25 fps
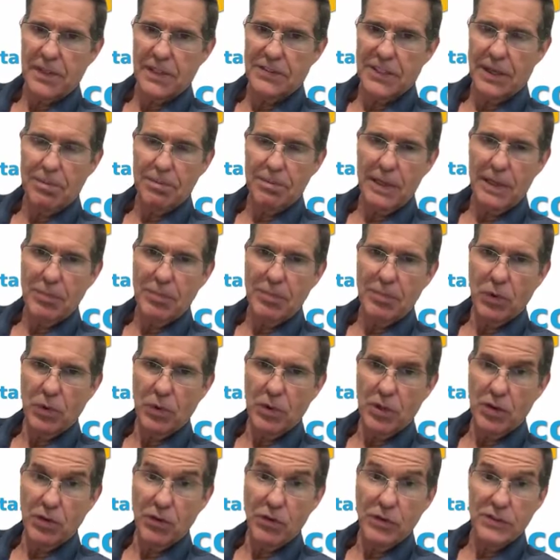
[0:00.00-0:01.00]
some
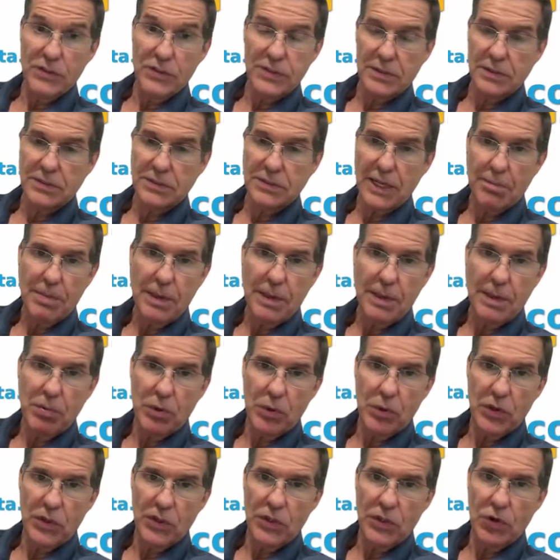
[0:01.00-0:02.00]
people
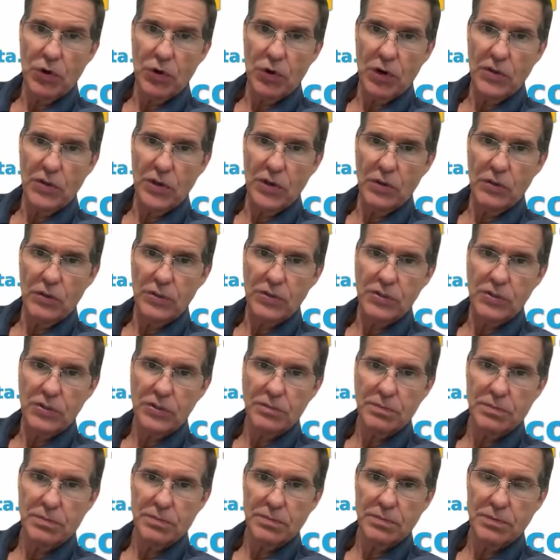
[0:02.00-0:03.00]
will ignore
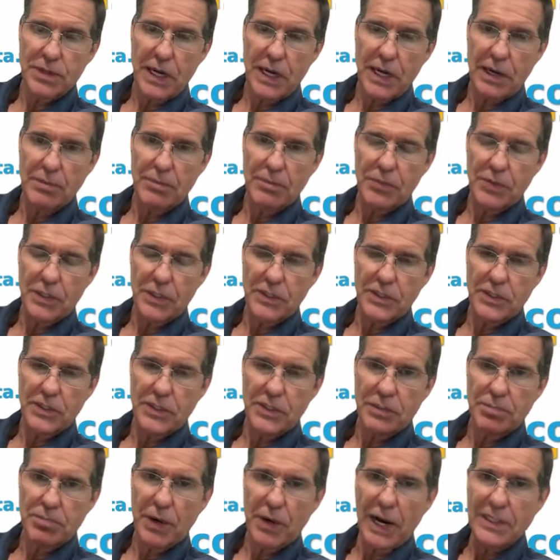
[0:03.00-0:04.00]
those
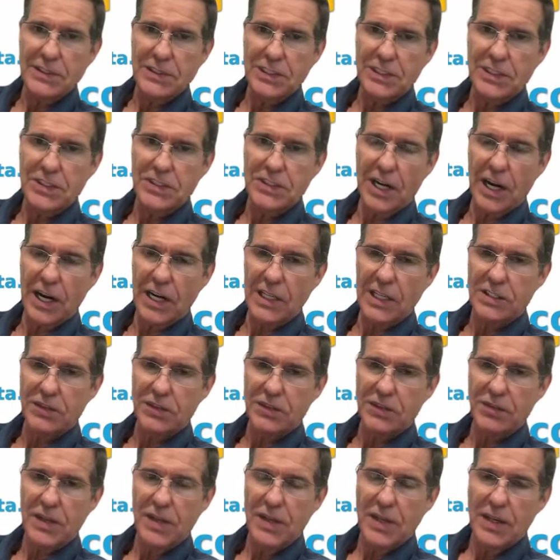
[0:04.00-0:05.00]
pricey stocks,
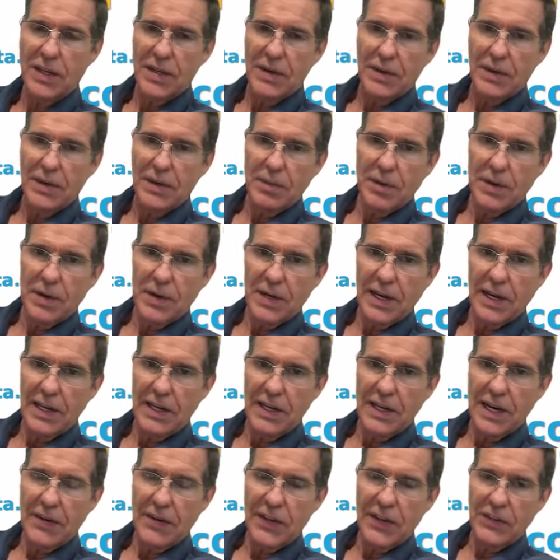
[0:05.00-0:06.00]
but
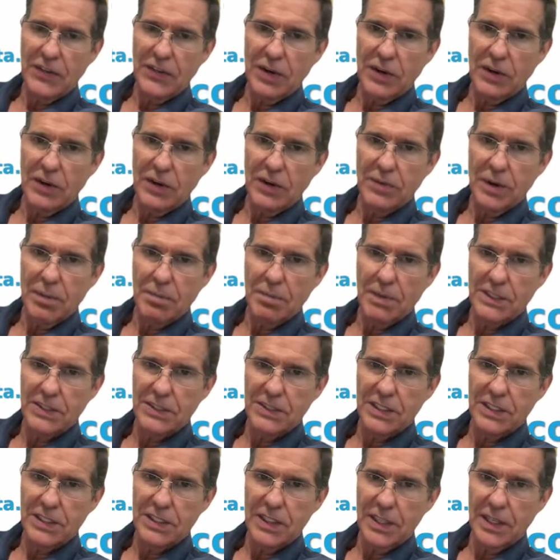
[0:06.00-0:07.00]
I think they're
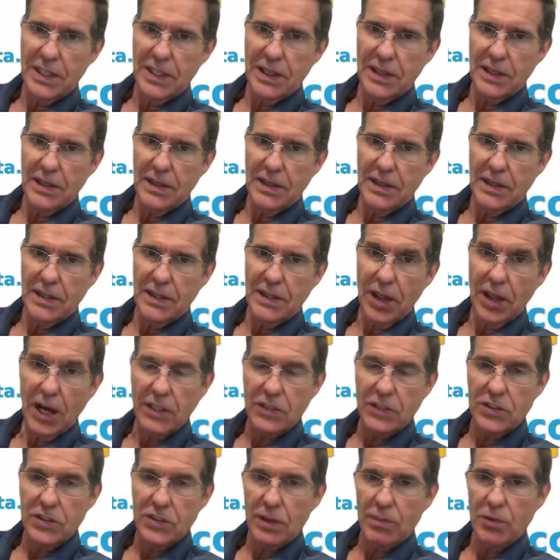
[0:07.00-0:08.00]
missing the
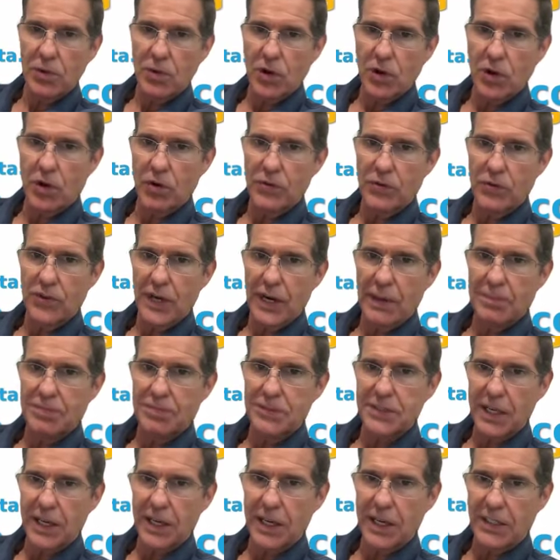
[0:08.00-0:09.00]
long-term growth
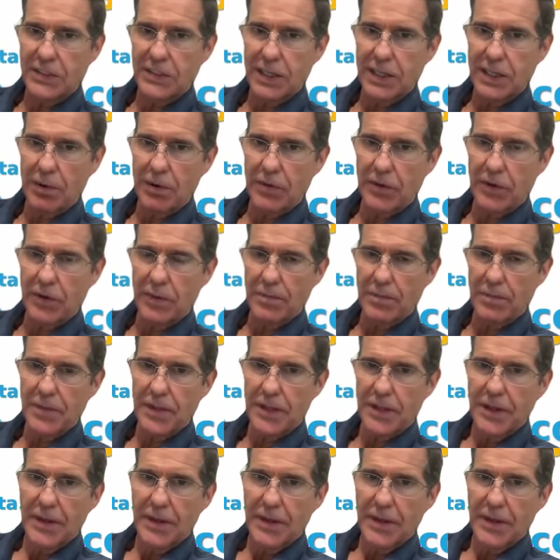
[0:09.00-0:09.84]
upside on some of them,